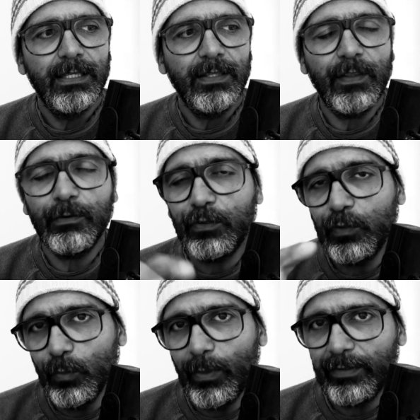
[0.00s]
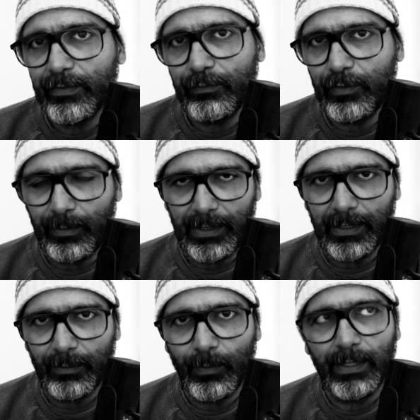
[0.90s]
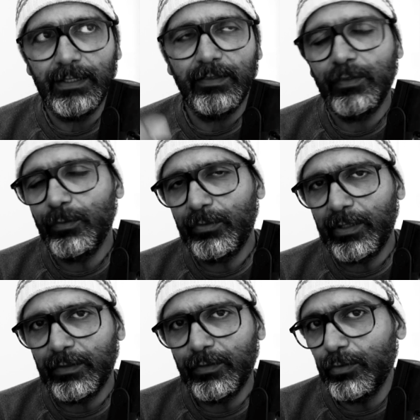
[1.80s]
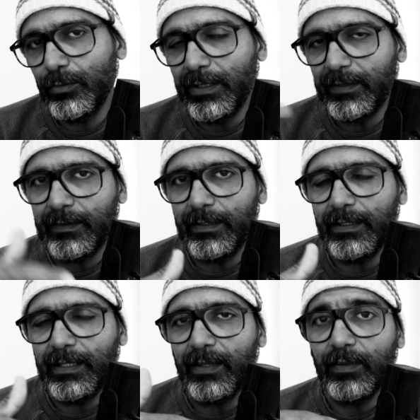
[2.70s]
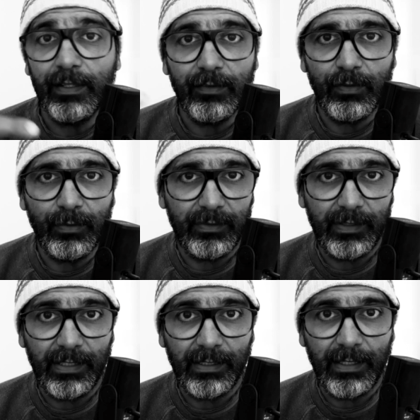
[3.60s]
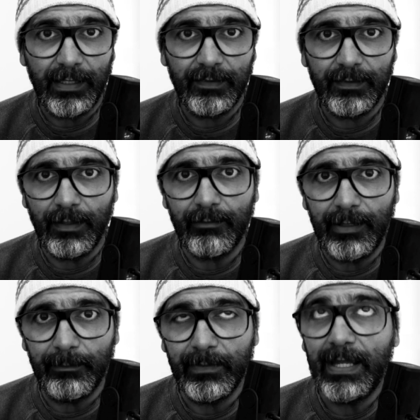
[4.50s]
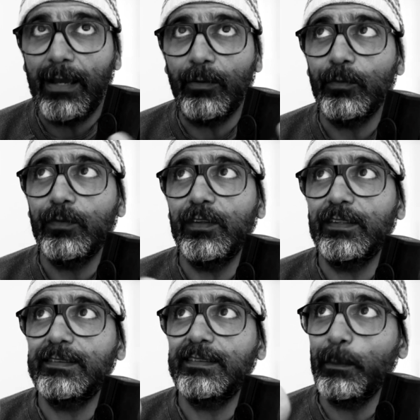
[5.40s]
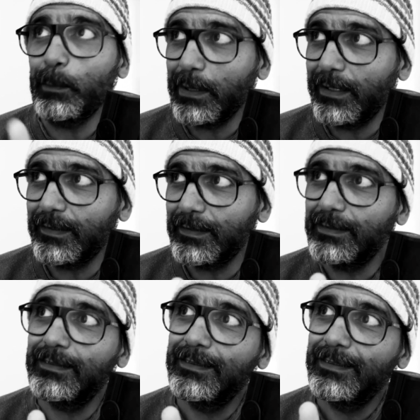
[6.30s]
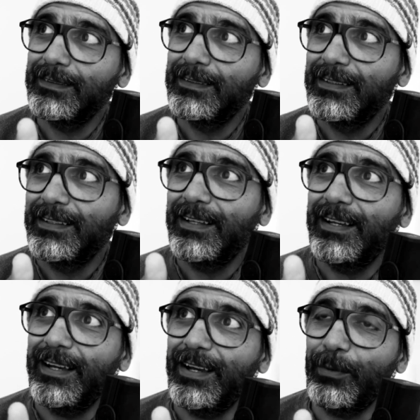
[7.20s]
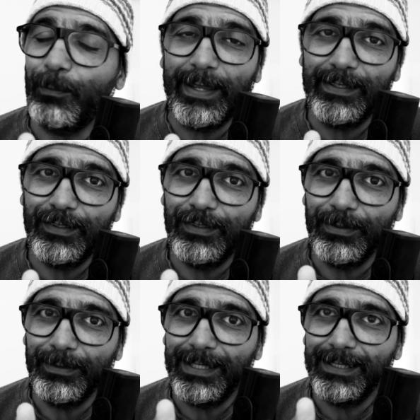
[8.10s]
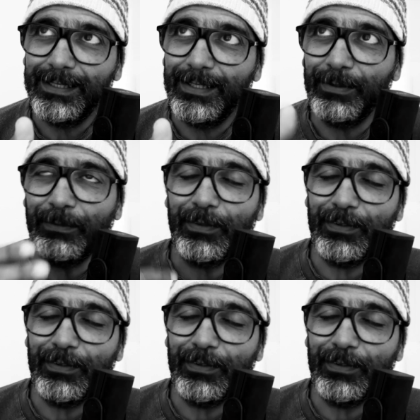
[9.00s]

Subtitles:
There are two ways of doing it. One is using a to-do list and the other is using a CRM. Now, the simplest way to do it, the